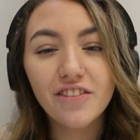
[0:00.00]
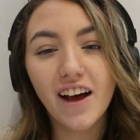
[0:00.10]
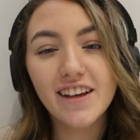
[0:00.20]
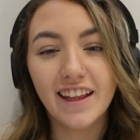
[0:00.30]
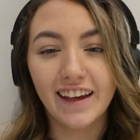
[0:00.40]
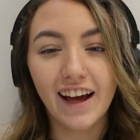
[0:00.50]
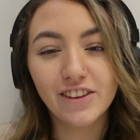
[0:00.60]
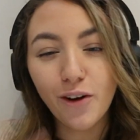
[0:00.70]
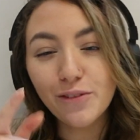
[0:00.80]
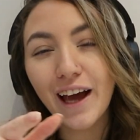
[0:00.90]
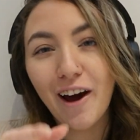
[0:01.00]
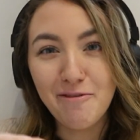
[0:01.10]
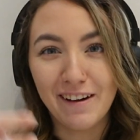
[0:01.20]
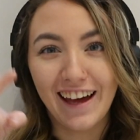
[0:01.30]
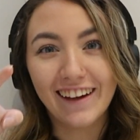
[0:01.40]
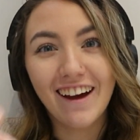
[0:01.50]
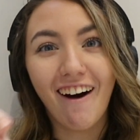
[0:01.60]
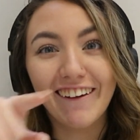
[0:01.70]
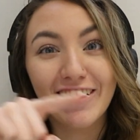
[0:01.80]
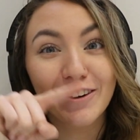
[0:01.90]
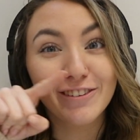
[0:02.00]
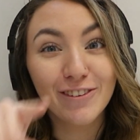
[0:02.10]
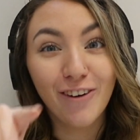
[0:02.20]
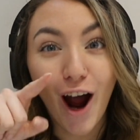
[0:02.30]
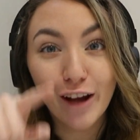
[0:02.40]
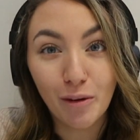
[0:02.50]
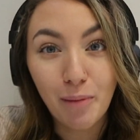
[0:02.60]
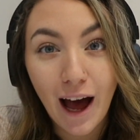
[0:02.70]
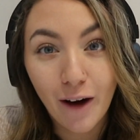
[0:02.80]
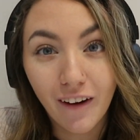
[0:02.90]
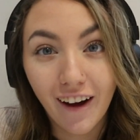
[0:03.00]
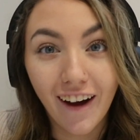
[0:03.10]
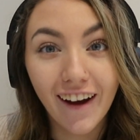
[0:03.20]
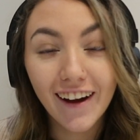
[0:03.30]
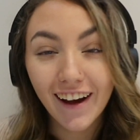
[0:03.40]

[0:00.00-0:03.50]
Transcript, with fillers: Firstly, yeah, don't tell me that guy could not overpower her.